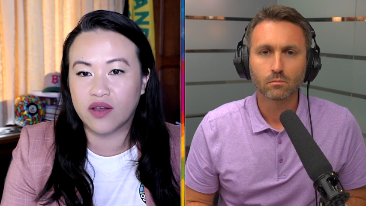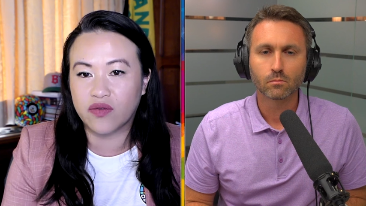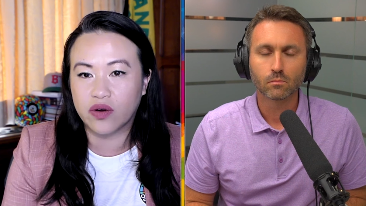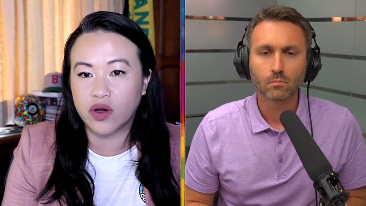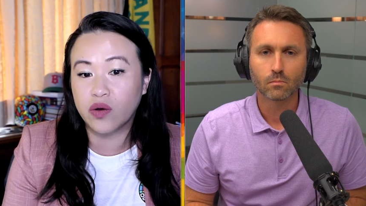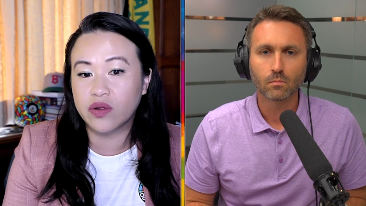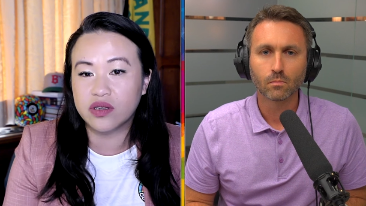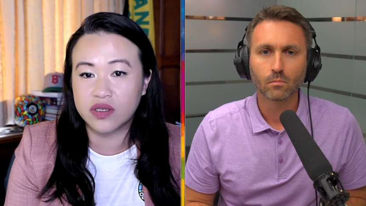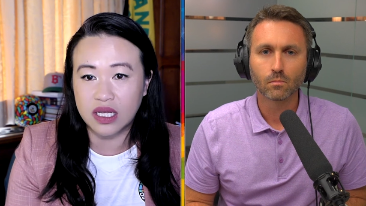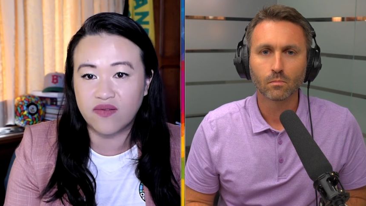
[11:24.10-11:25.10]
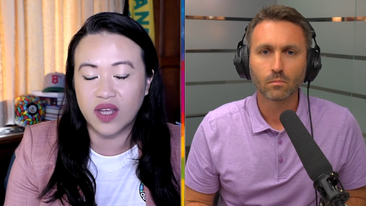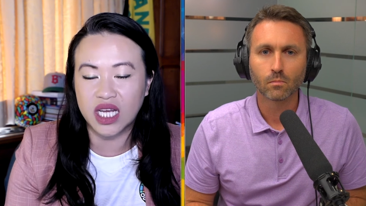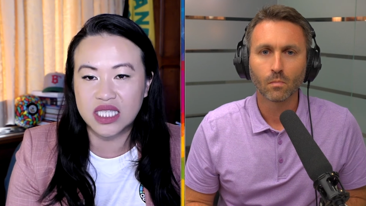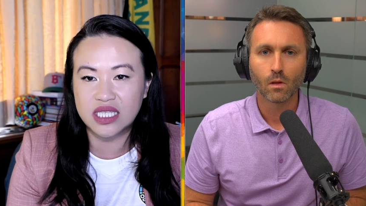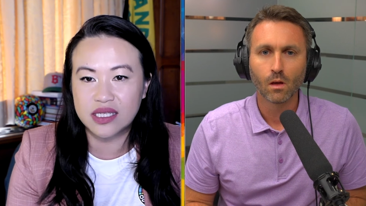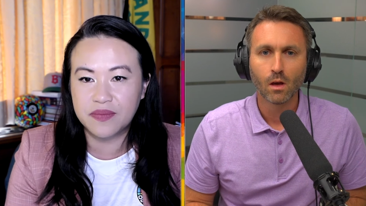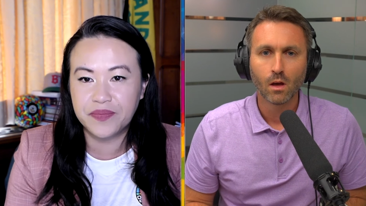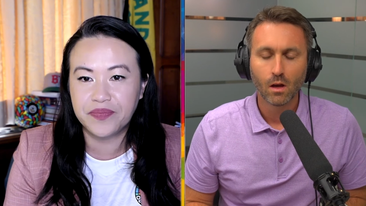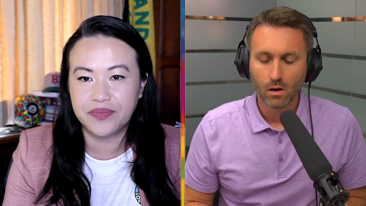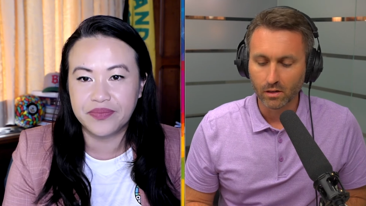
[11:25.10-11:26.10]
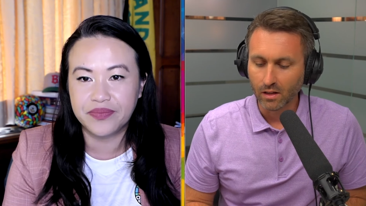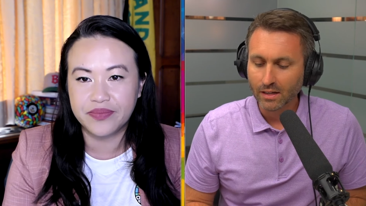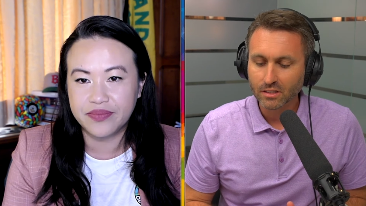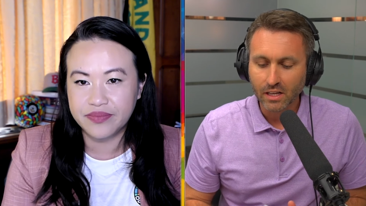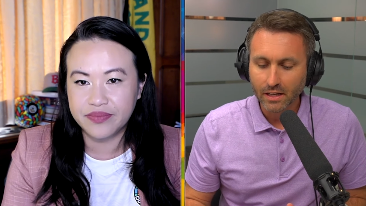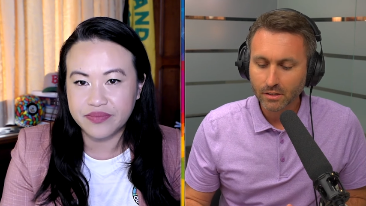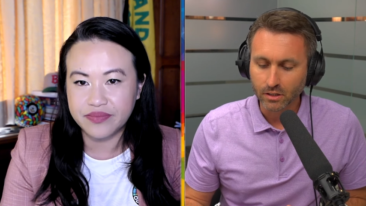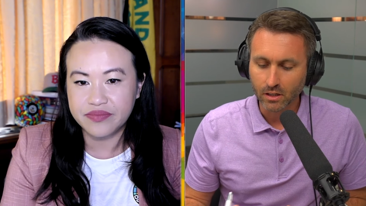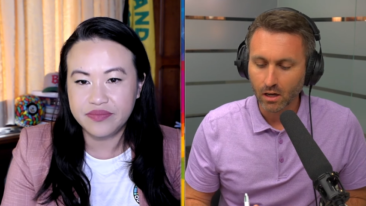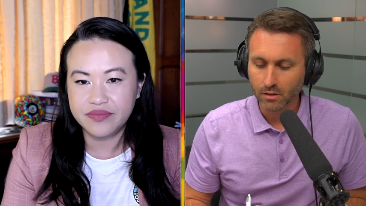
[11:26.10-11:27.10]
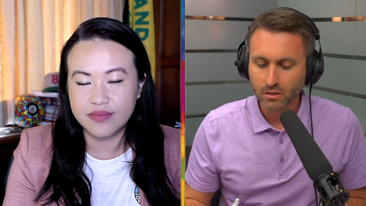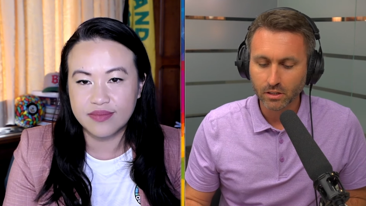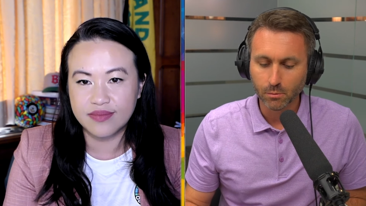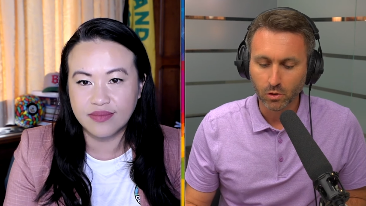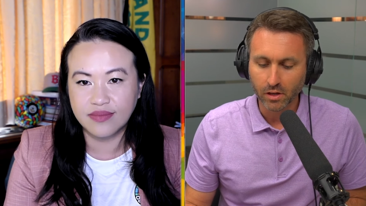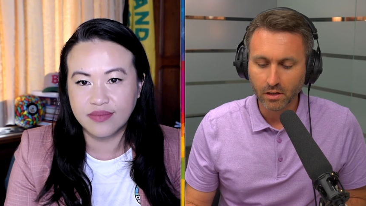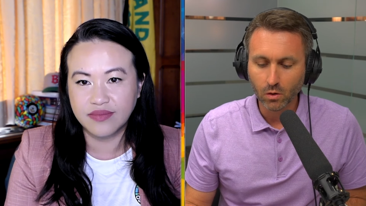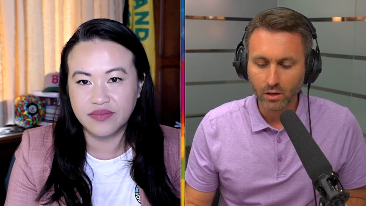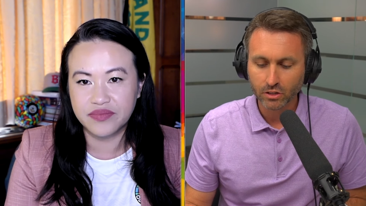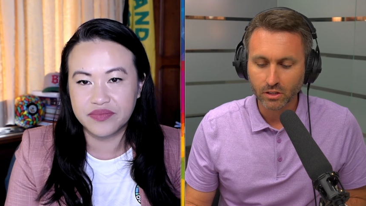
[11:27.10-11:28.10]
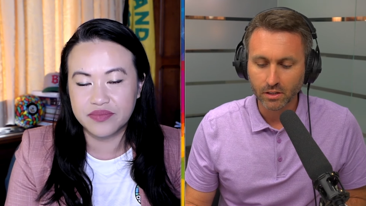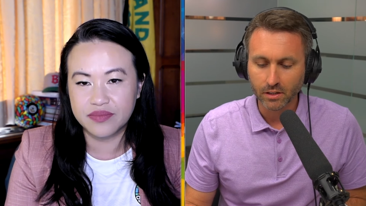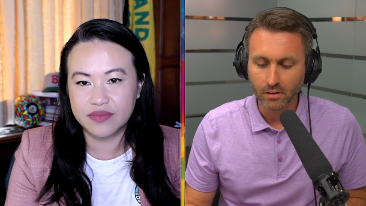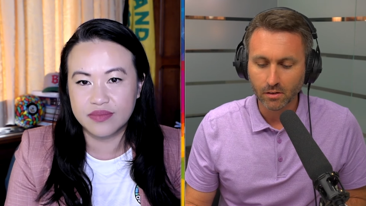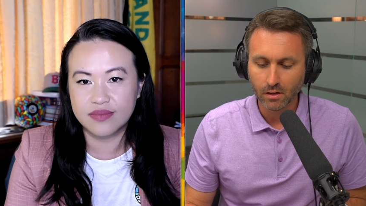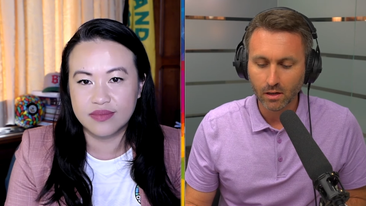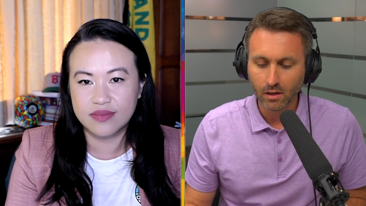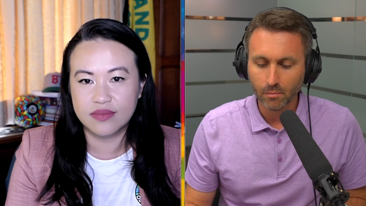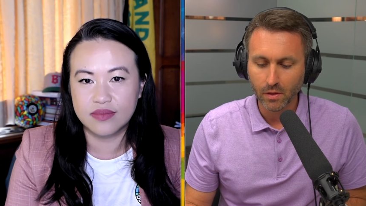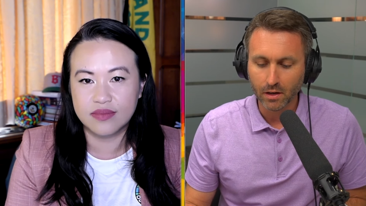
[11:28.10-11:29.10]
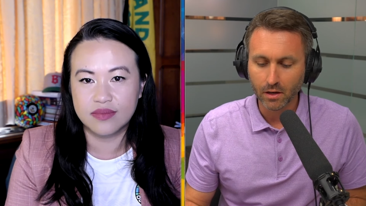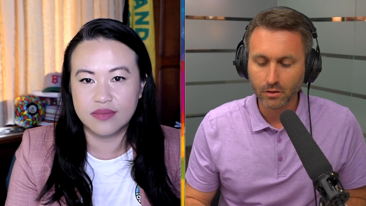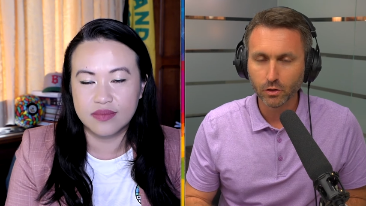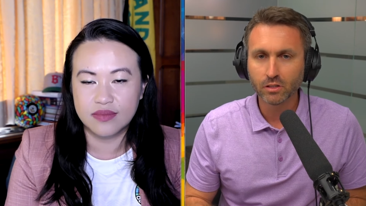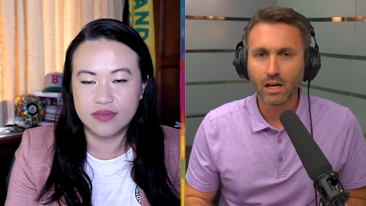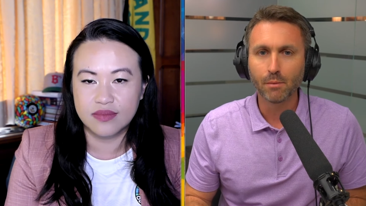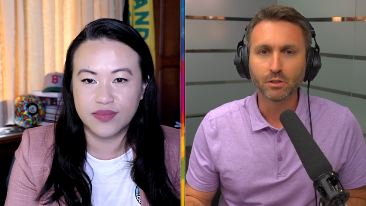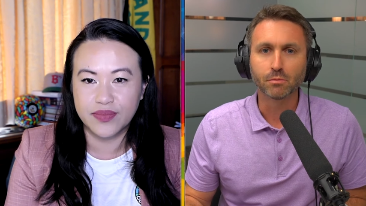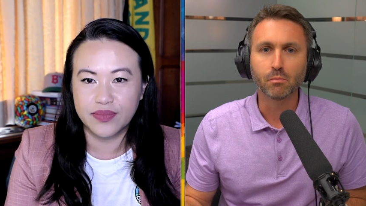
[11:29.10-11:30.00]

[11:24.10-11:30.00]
Speaker 1: for Oaklanders and fans. All
Speaker 2: right, last A's and Coliseum related question here, um, and, and, your time